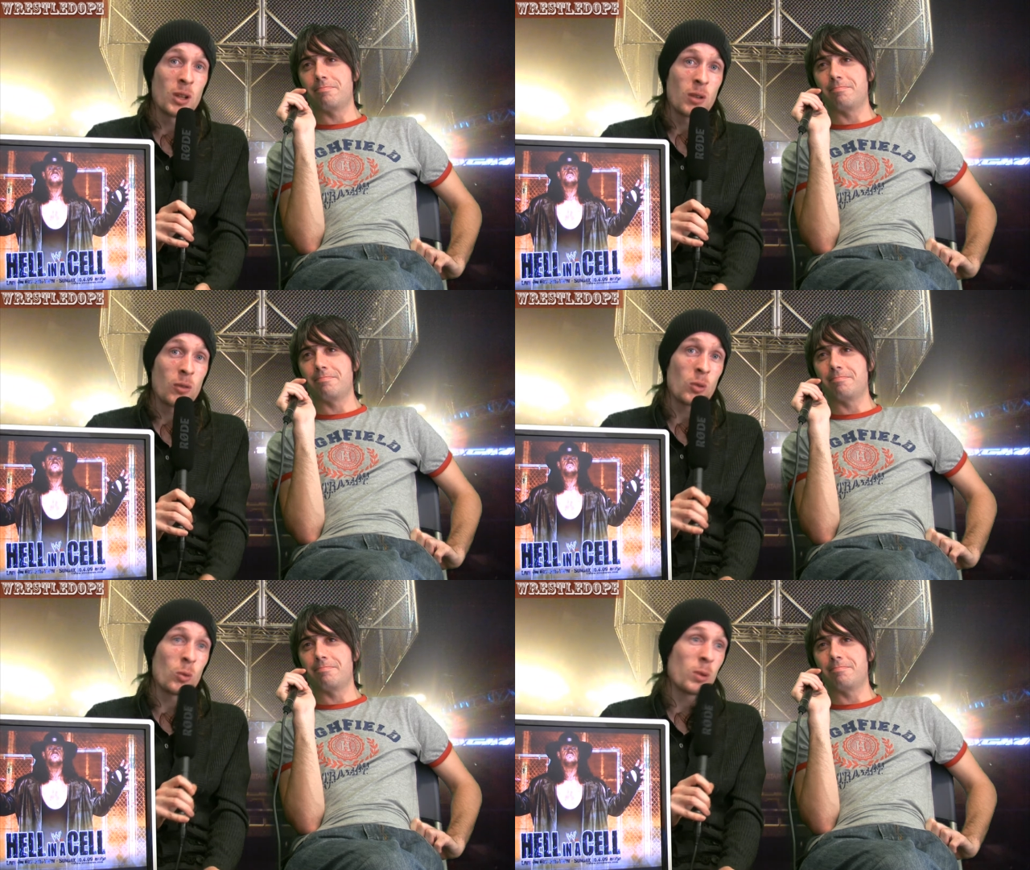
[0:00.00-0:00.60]
Speaker 1: for
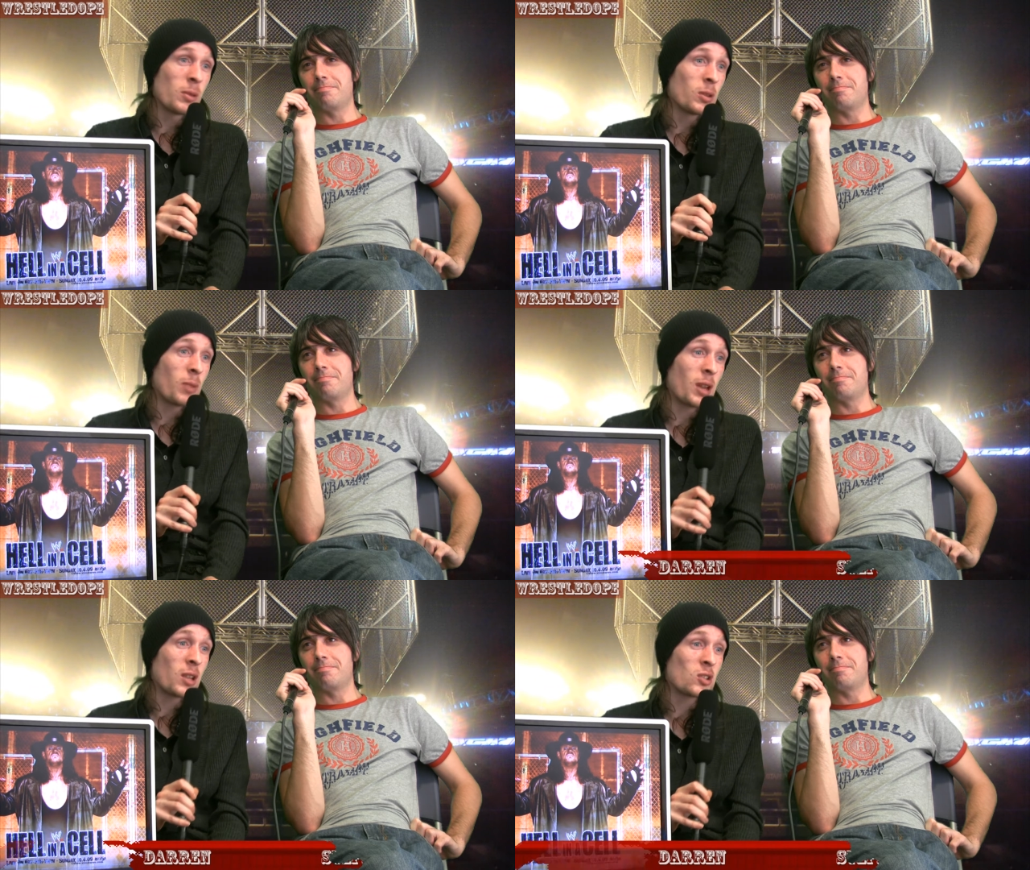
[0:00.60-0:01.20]
a women's
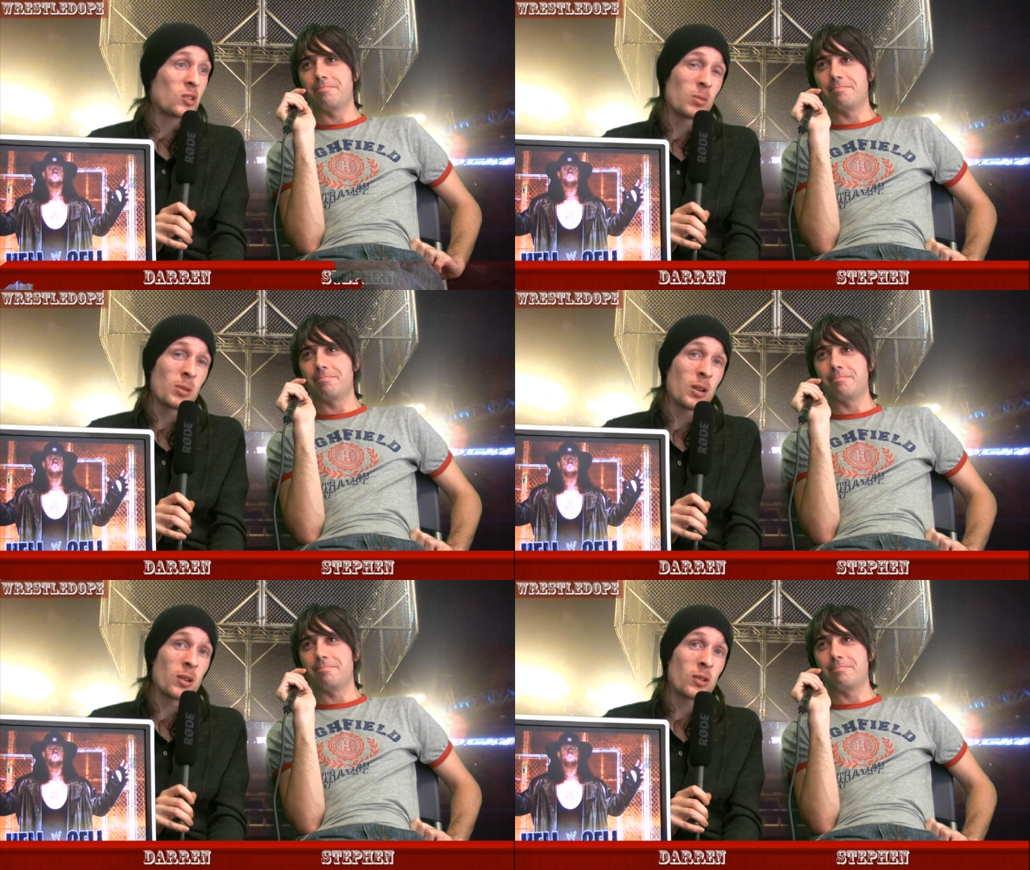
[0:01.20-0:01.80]
match, to be
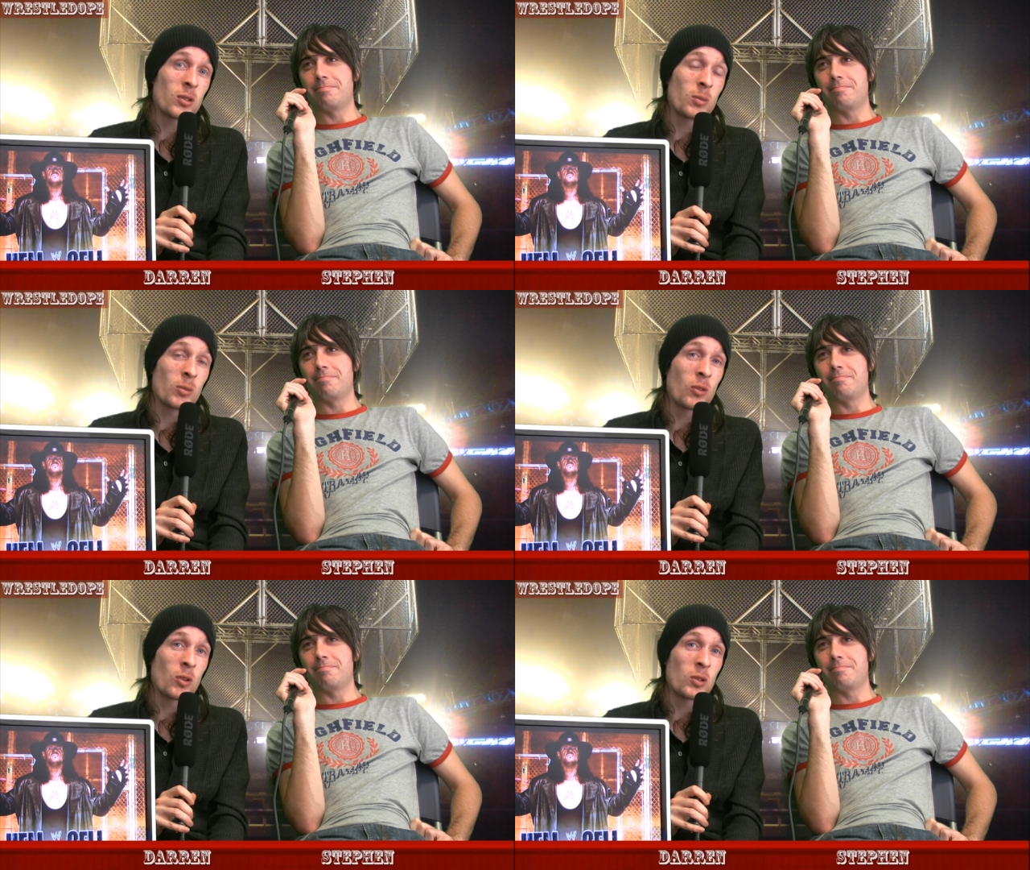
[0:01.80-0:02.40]
honest, I'd
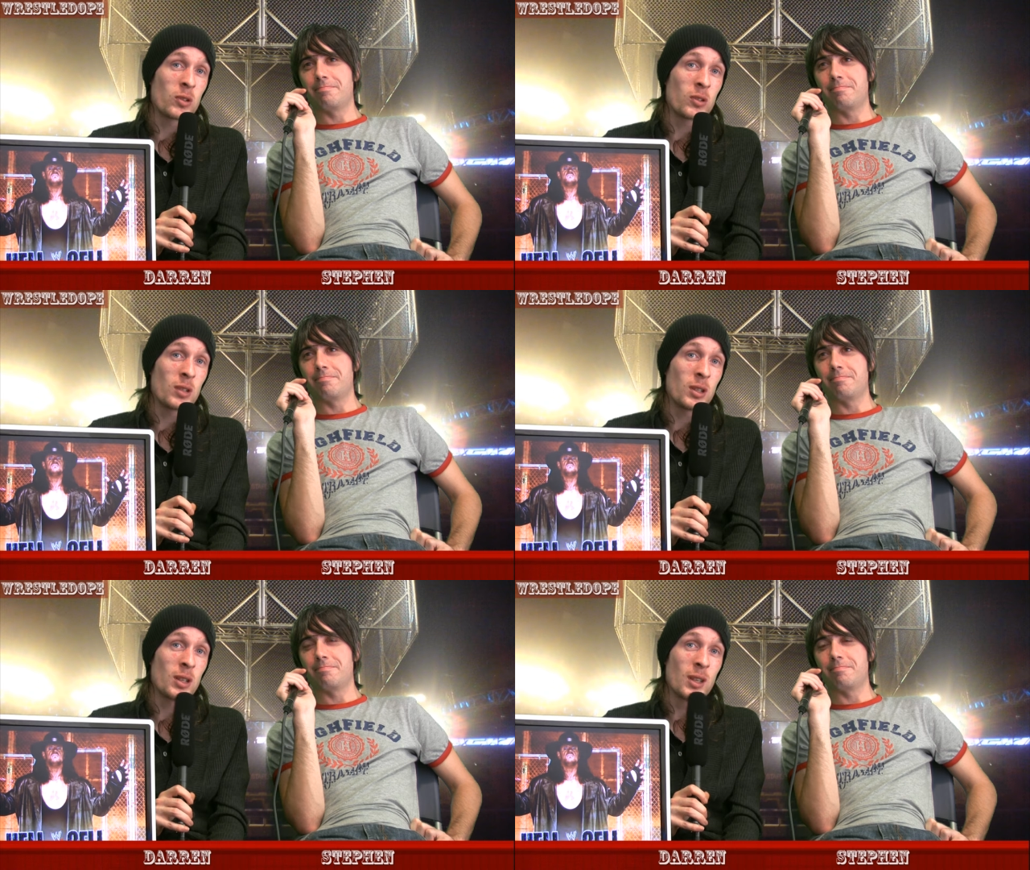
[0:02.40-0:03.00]
prefer to
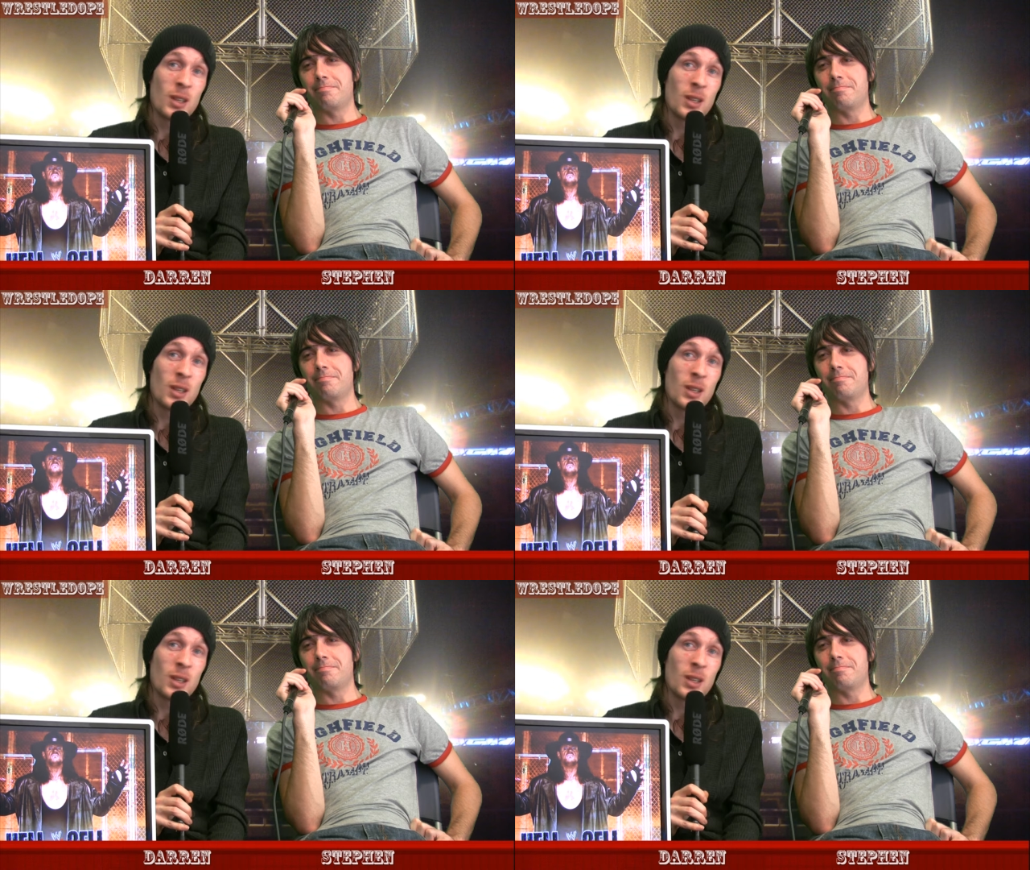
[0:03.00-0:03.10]
see